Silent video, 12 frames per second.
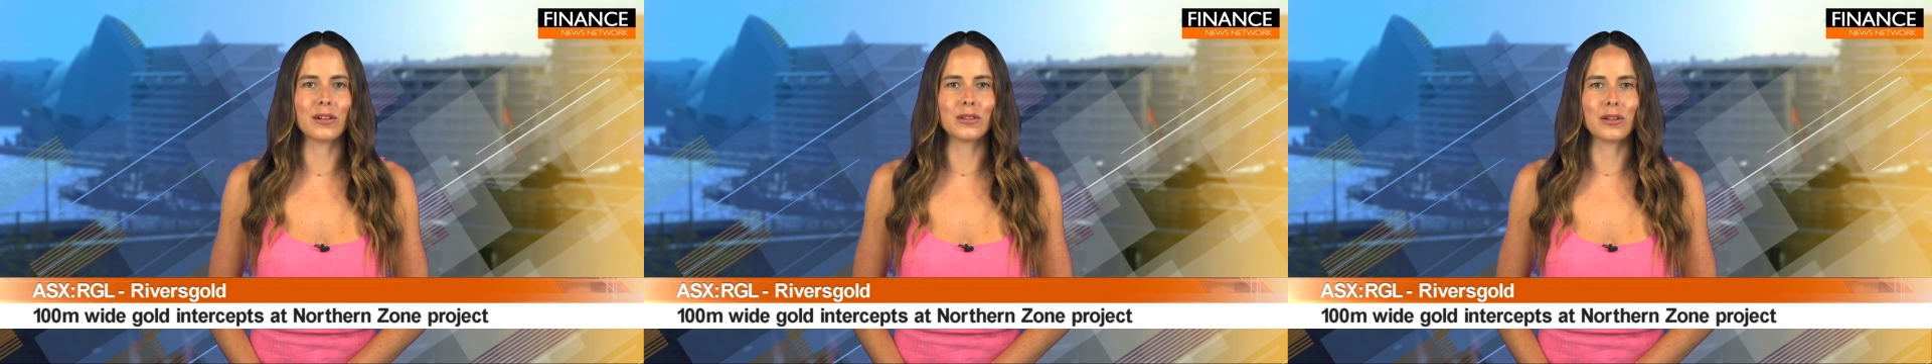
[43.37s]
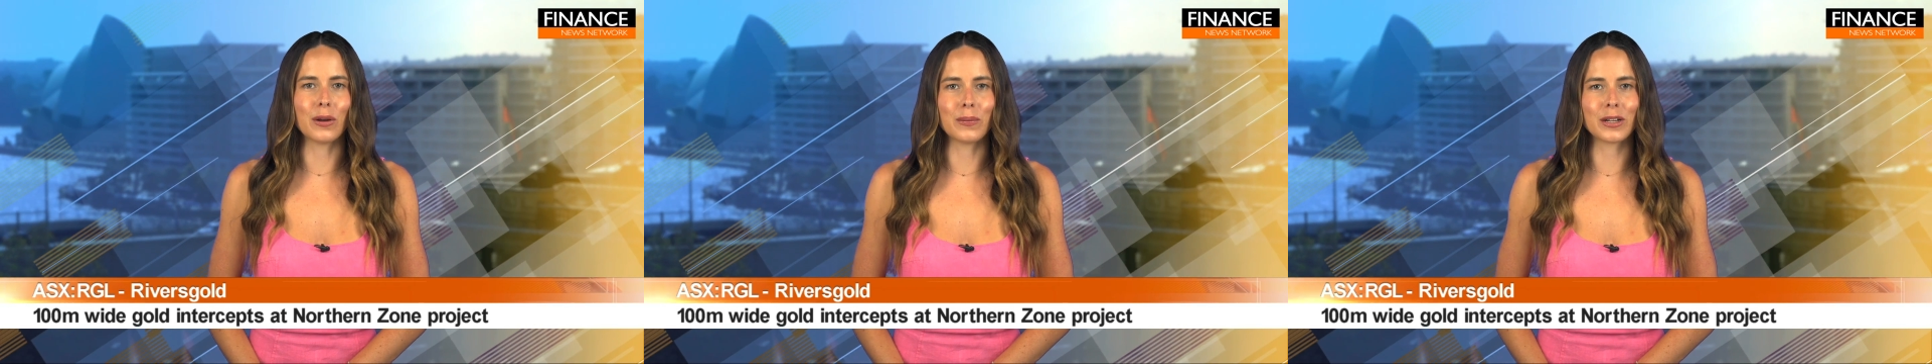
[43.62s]

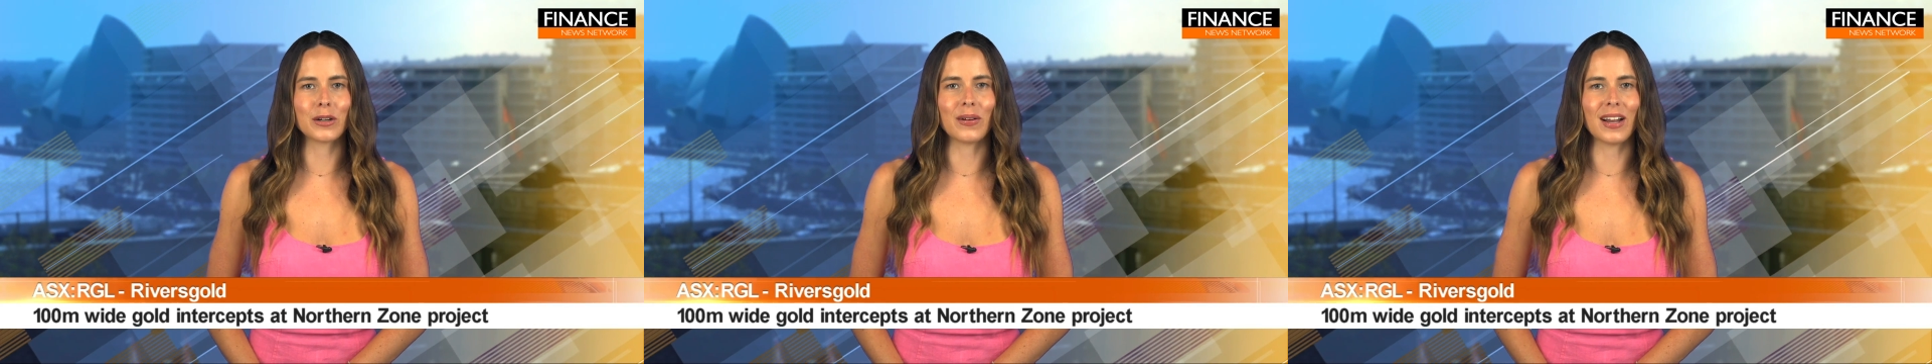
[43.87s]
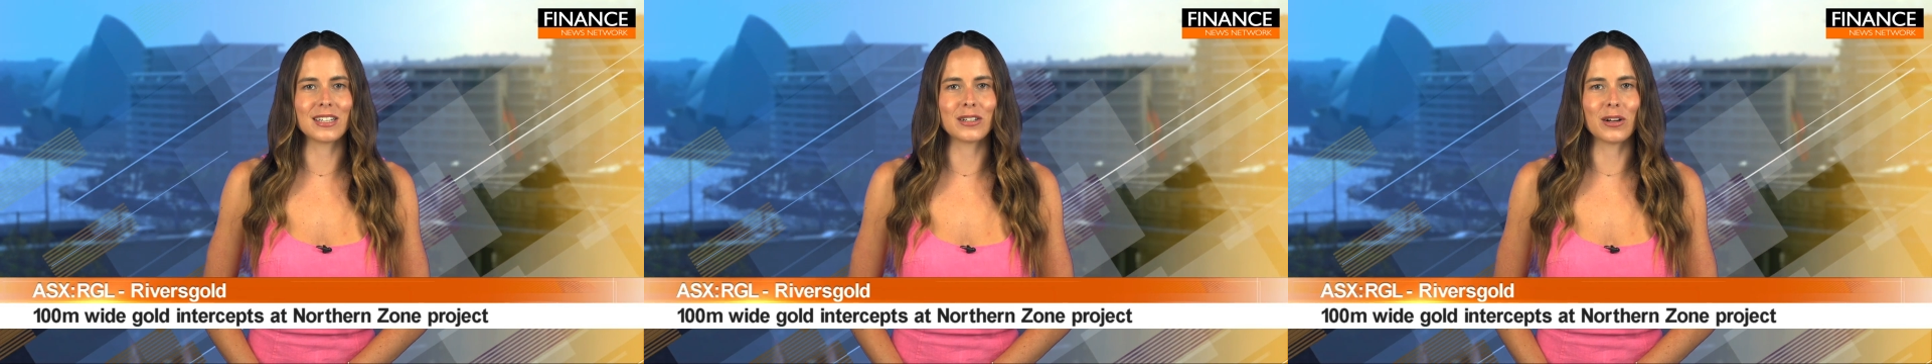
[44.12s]
lower
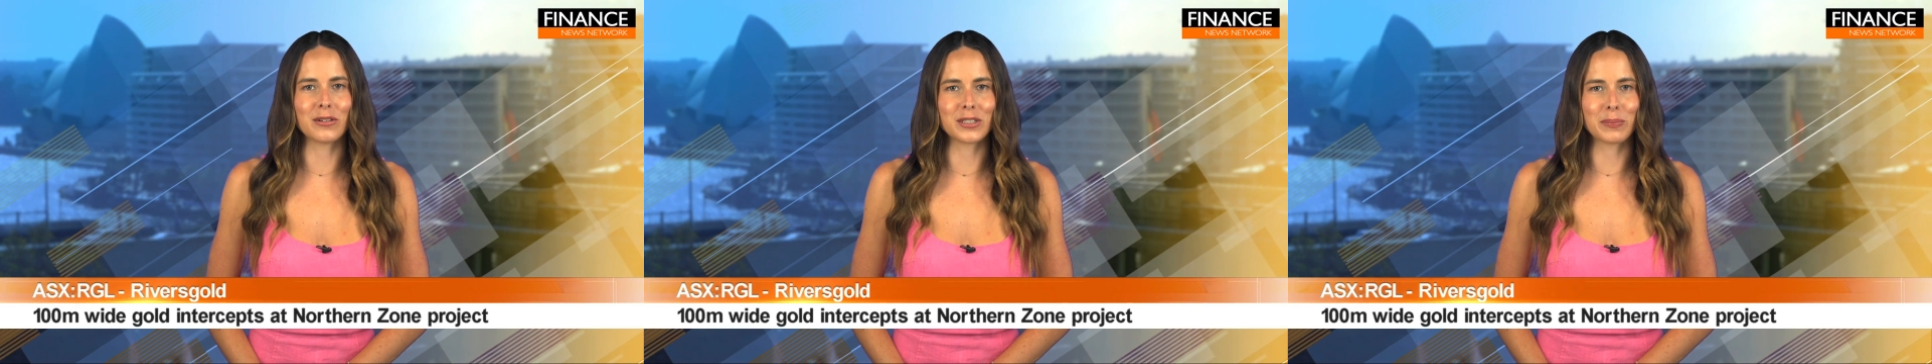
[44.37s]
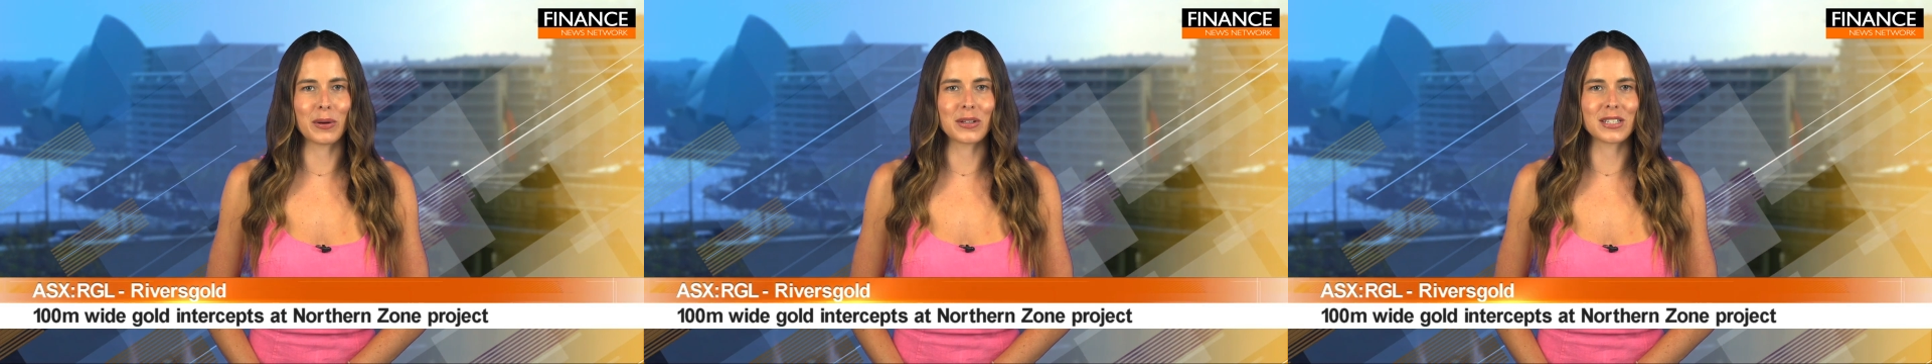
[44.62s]
grade gold
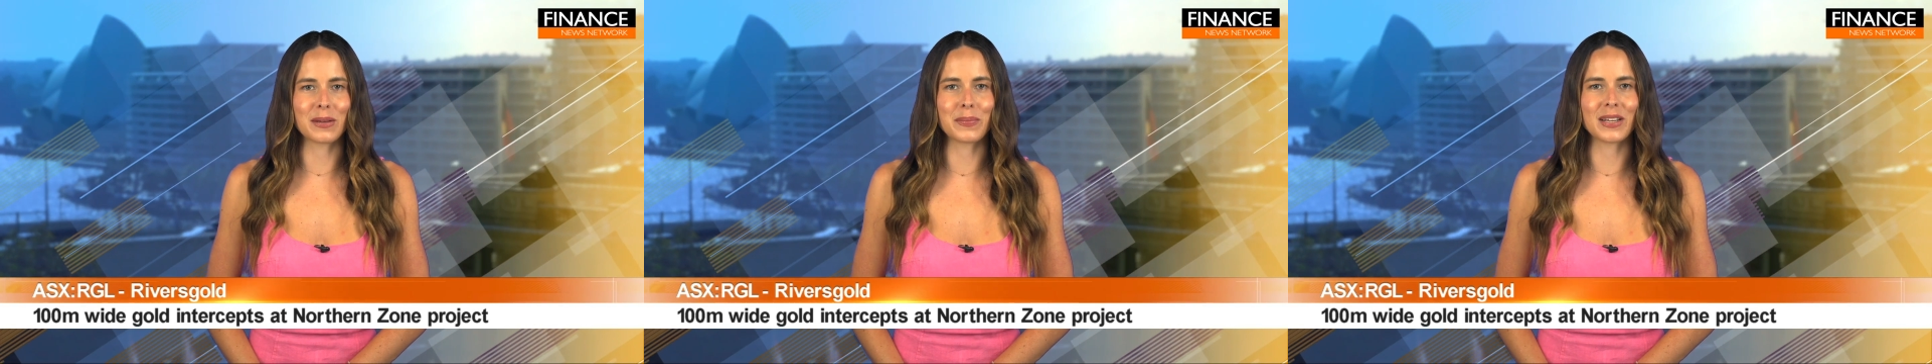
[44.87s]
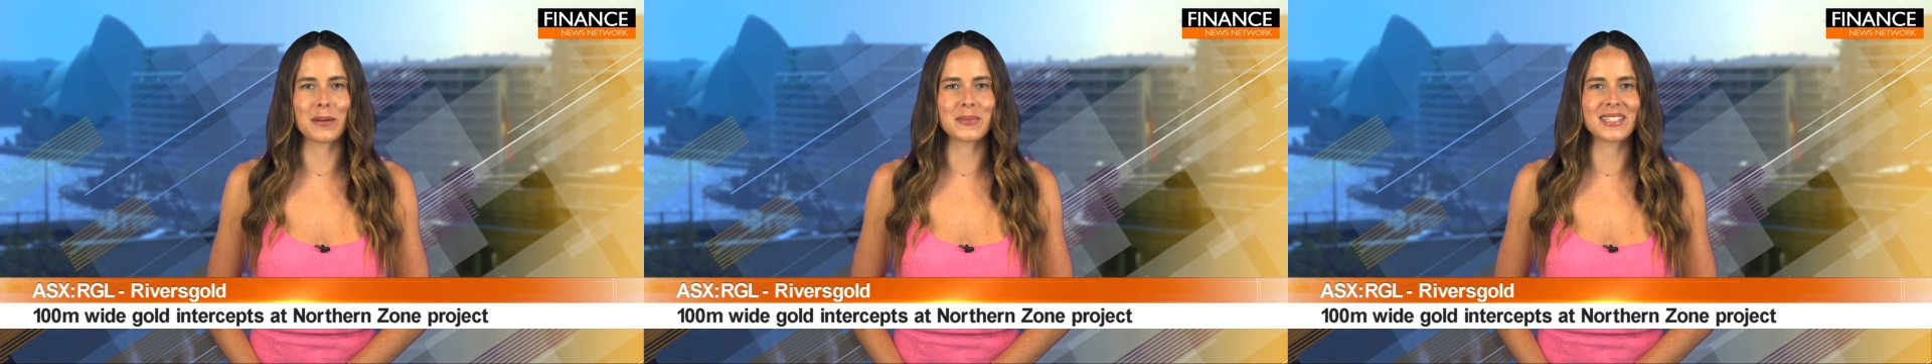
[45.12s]
deposit
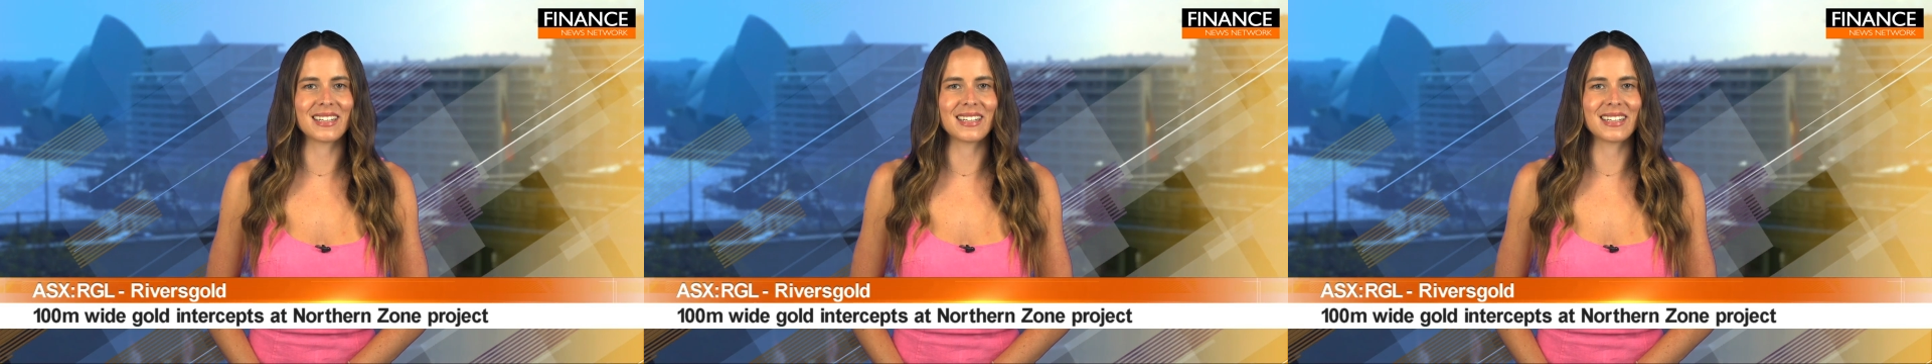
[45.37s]
becomes